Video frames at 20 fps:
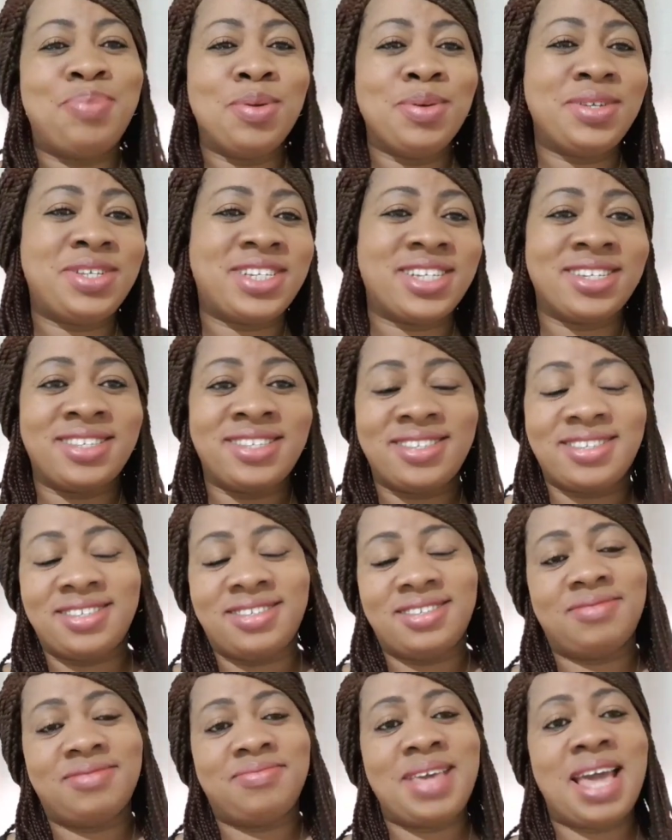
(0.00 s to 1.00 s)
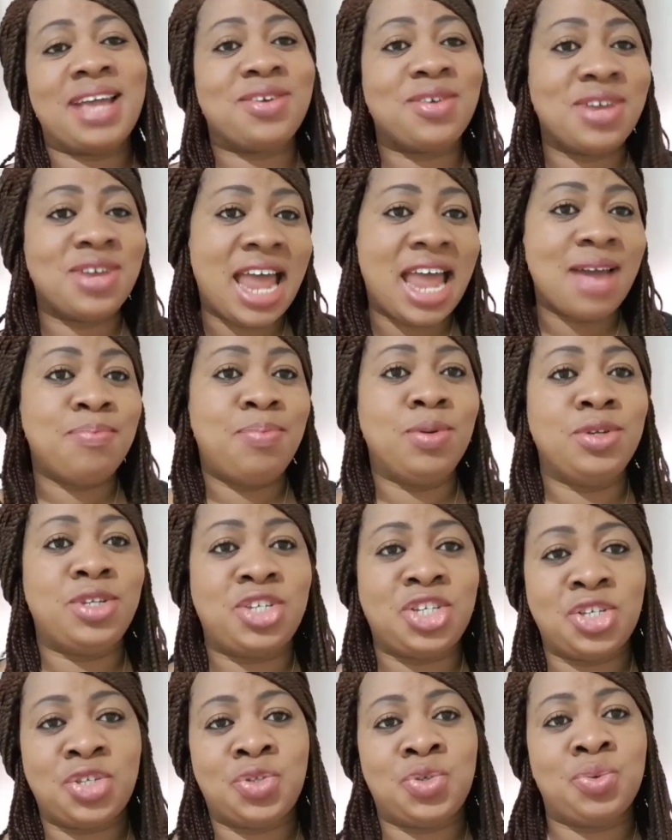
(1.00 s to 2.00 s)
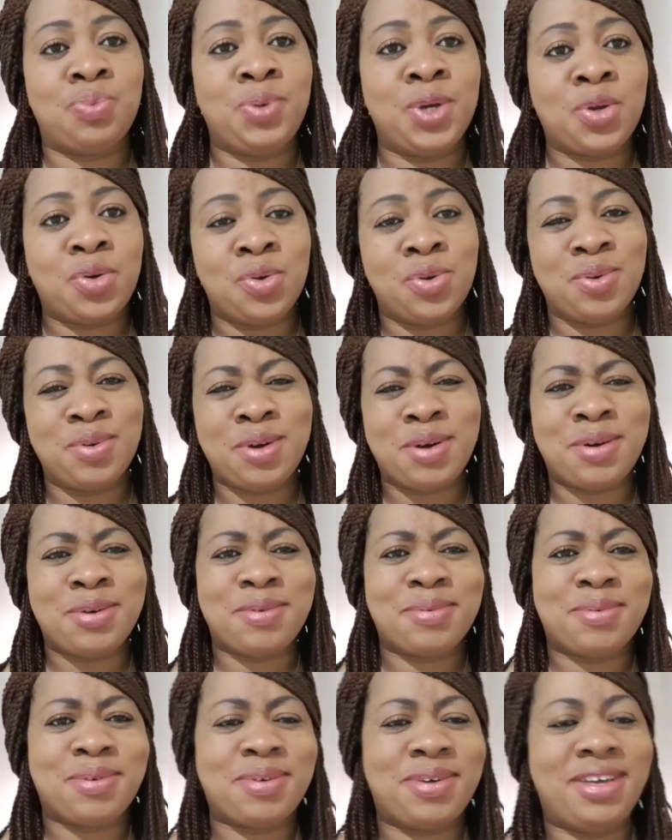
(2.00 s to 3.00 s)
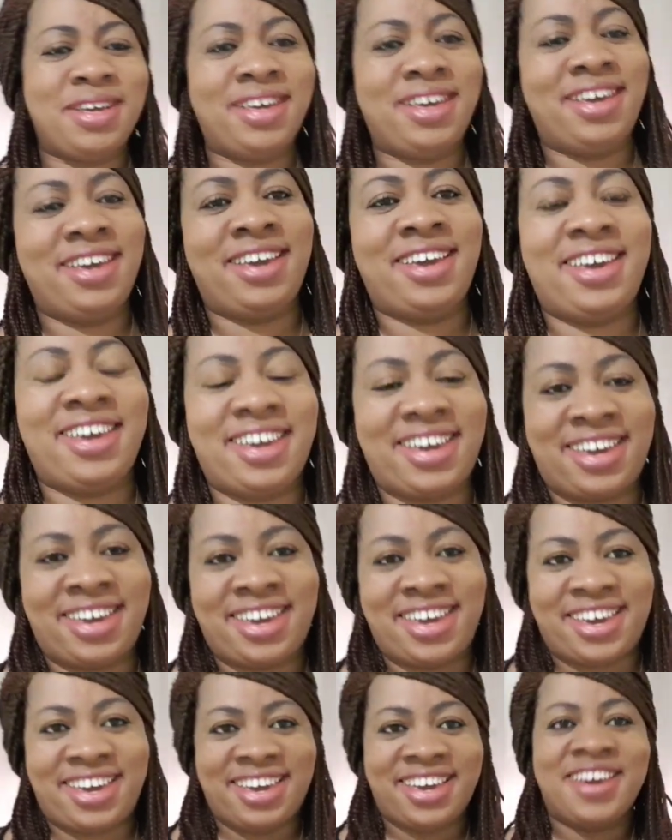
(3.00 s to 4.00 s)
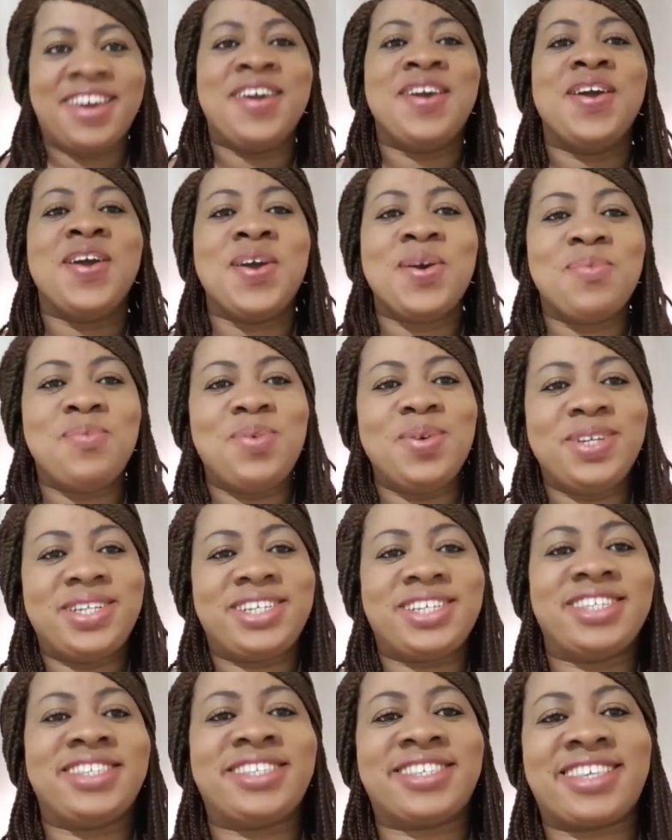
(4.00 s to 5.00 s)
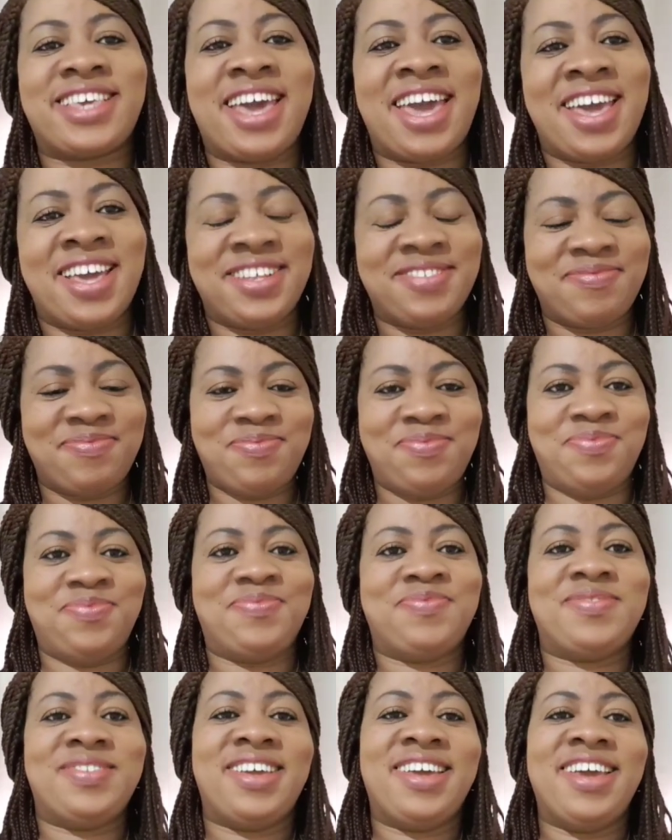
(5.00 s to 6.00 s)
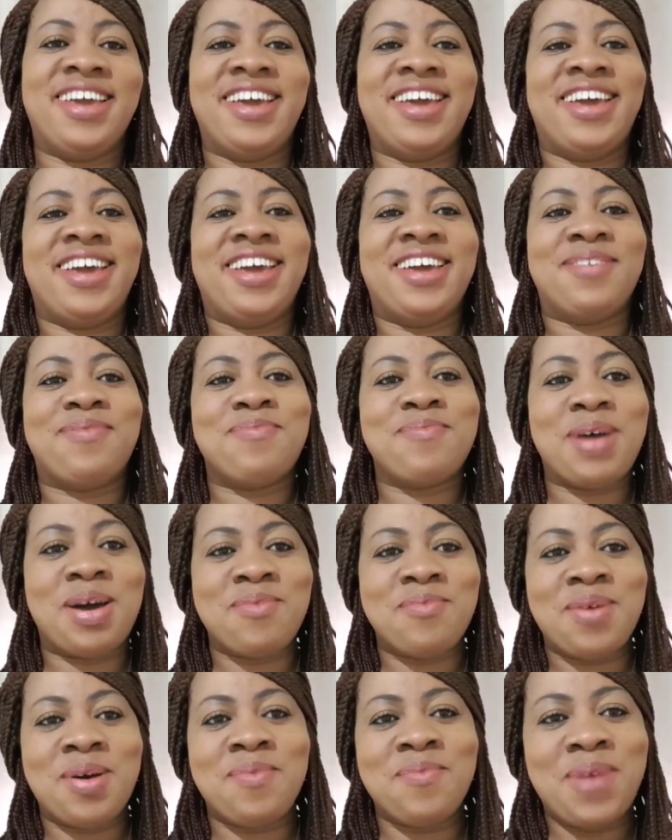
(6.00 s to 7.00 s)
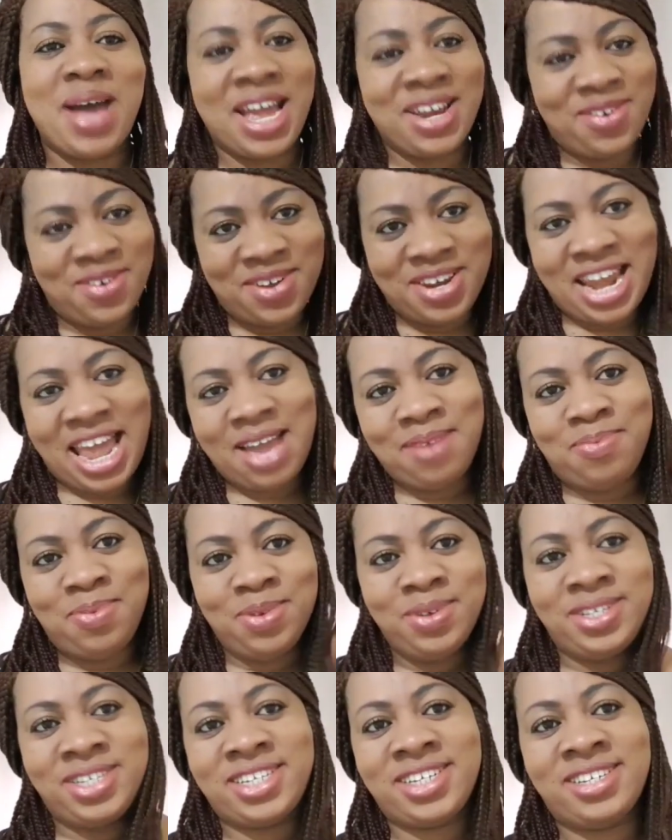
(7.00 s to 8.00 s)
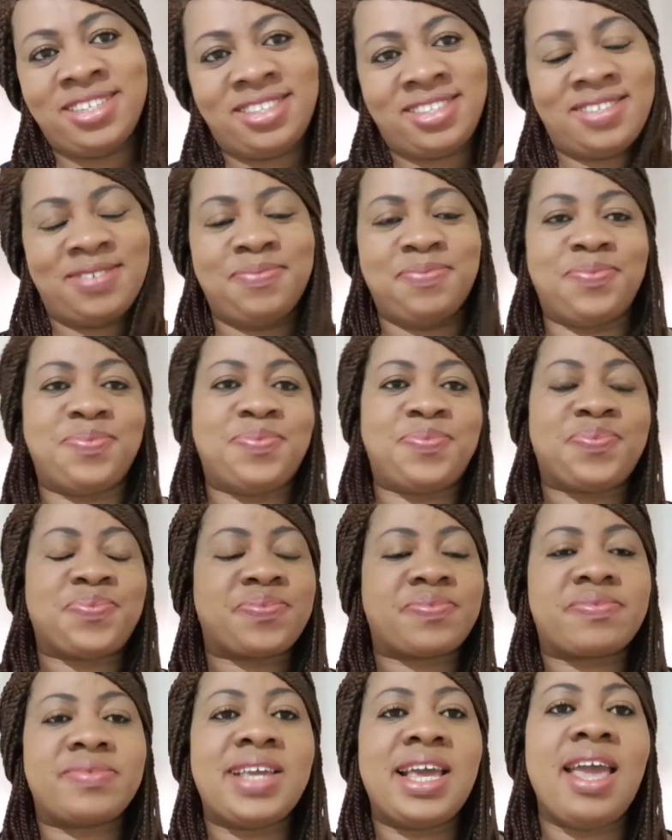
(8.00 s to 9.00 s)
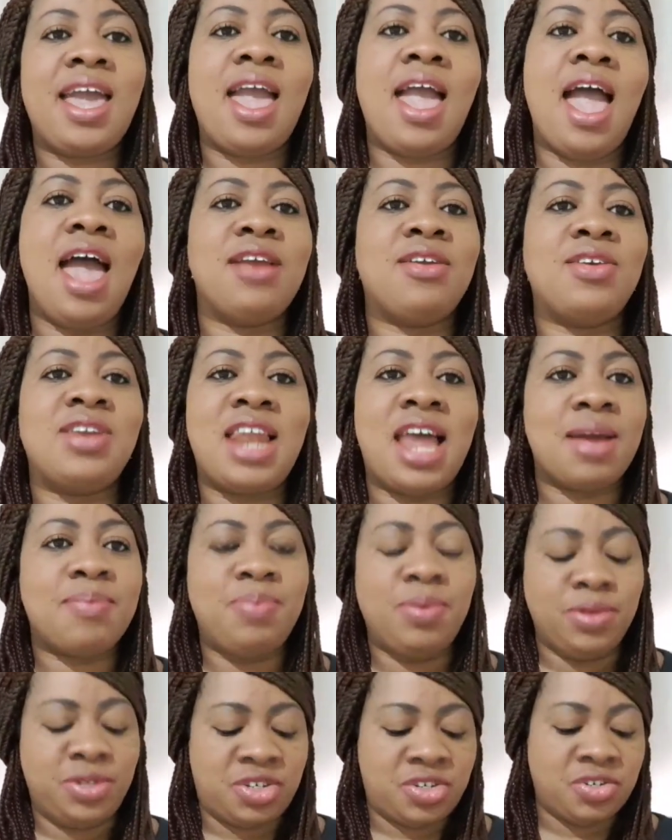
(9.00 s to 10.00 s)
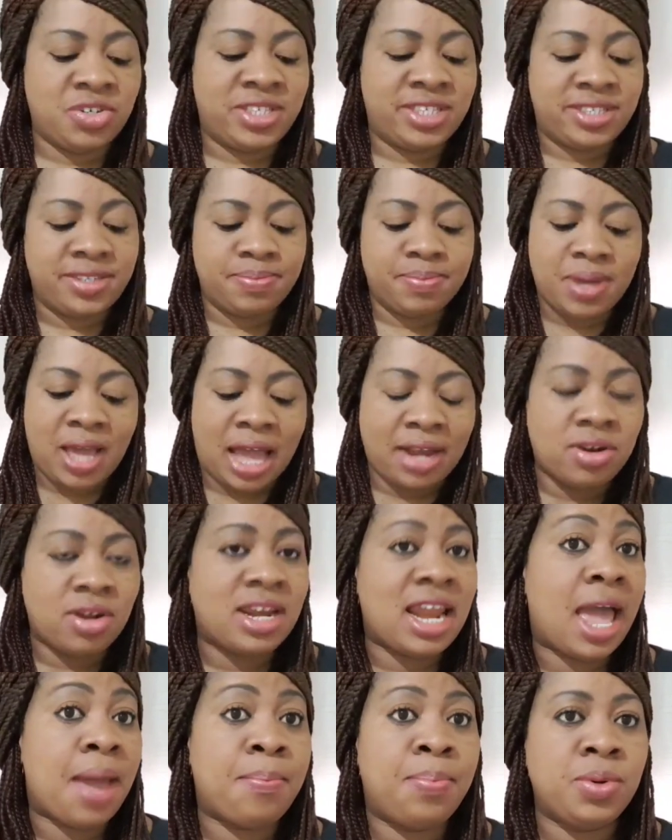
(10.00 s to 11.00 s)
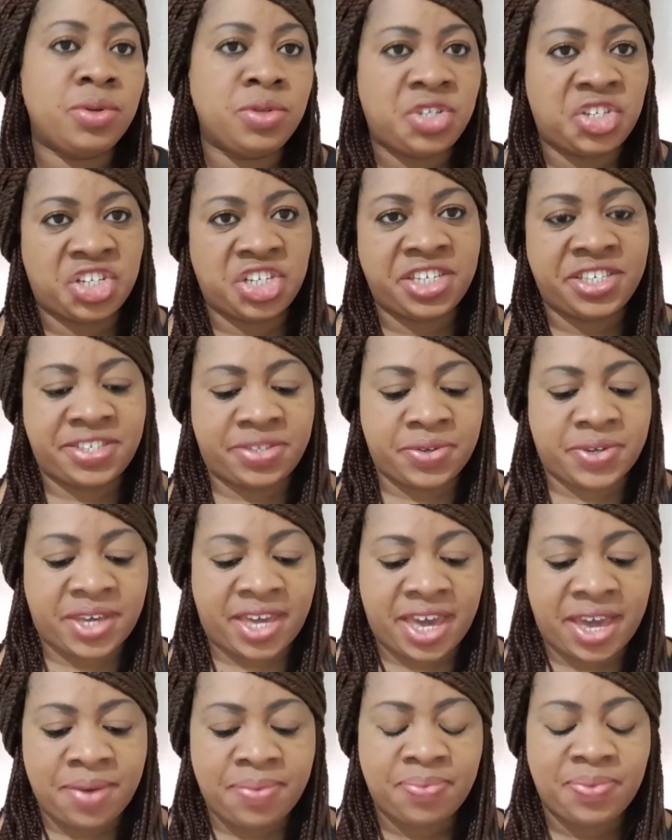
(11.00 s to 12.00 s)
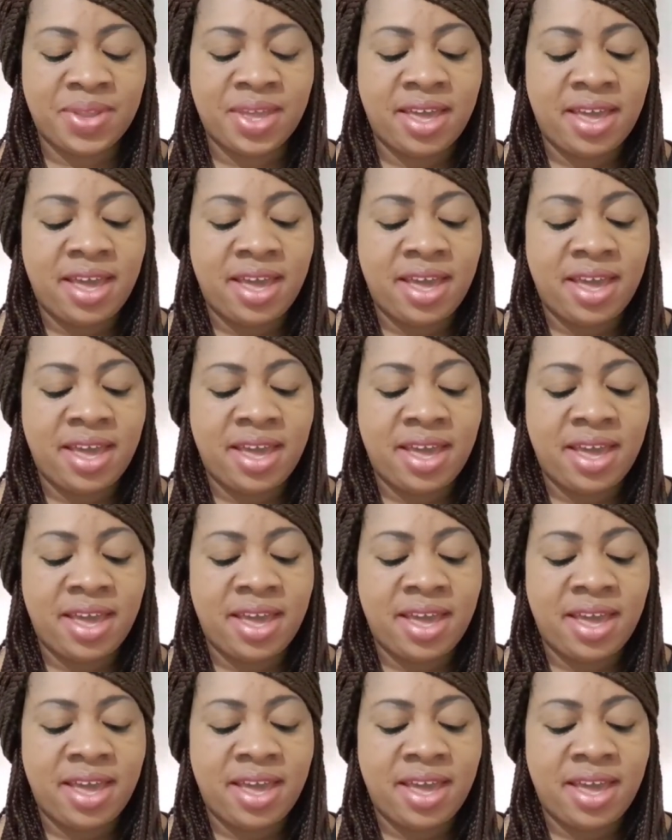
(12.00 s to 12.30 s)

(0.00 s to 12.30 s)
Blue cheese. Yeah, I don't like blue cheese, so people. Oh, blue cheese, okay. Bam, bam, bam, I don't like blue cheese. I don't like blue cheese. I don't like blue cheese, okay?